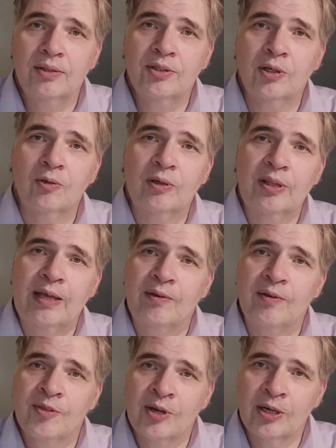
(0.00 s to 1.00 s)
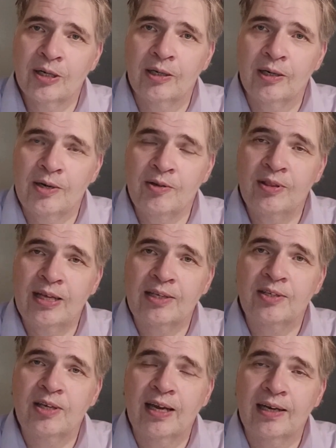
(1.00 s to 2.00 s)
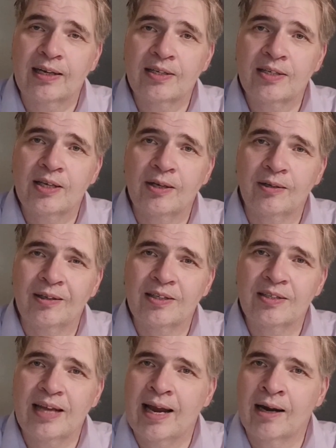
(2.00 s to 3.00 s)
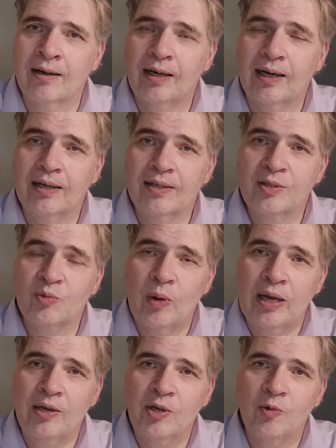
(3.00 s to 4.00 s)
So then third, things you had to consider is era, is where's